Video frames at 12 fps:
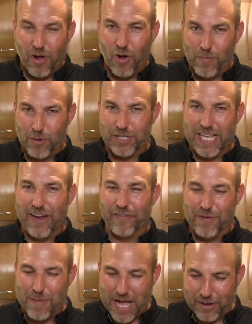almost
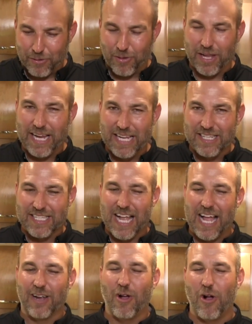every model in
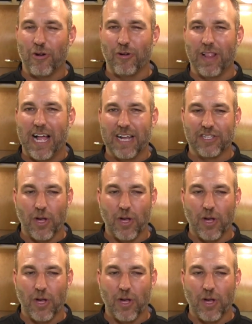stock on our lot.